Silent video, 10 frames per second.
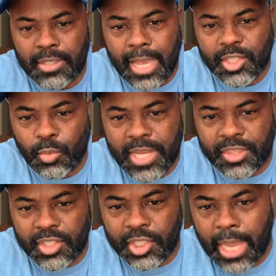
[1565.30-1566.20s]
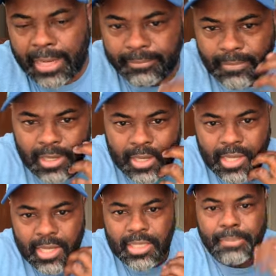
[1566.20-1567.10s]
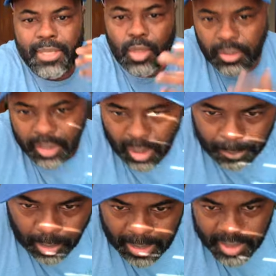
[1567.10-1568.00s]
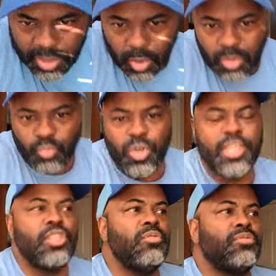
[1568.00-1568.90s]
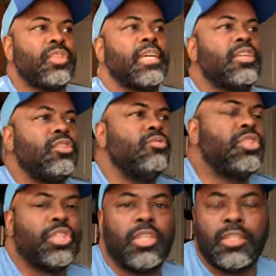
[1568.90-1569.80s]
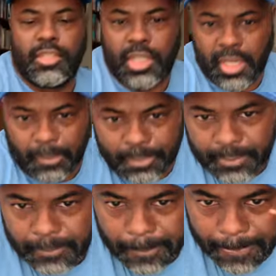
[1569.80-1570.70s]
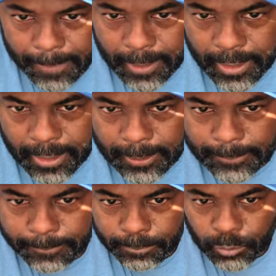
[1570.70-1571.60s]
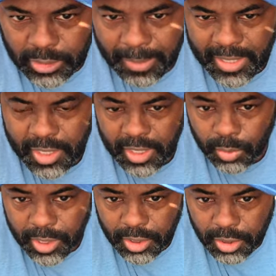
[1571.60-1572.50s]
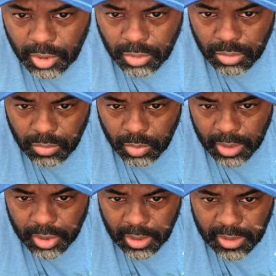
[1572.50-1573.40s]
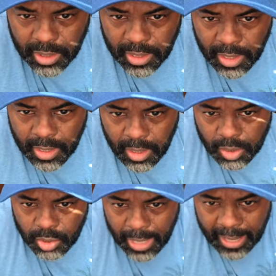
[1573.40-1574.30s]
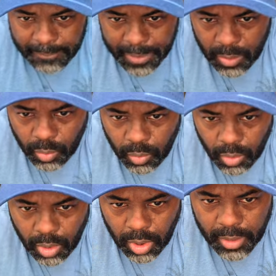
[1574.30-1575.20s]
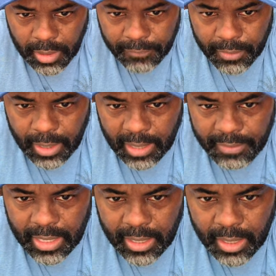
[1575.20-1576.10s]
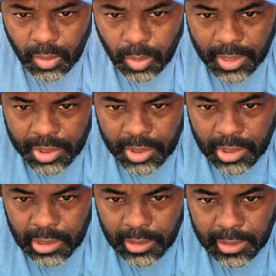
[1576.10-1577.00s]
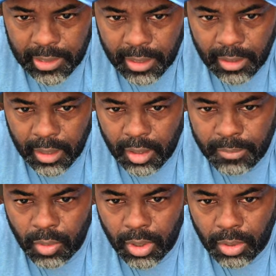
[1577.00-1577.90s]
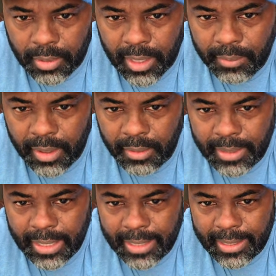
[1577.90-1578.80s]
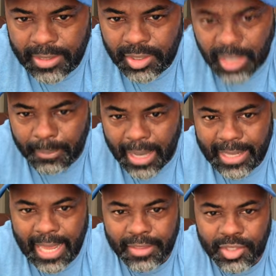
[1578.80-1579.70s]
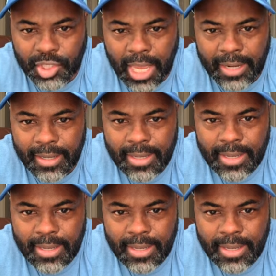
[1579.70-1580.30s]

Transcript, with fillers: Guys, read the chat. Give me your thought process on when you think you should tip. Somebody says when it's new, what is let's say you have been warned. If you have any questions, click here, learn more. Okay, well, we got to get somebody out of the chat.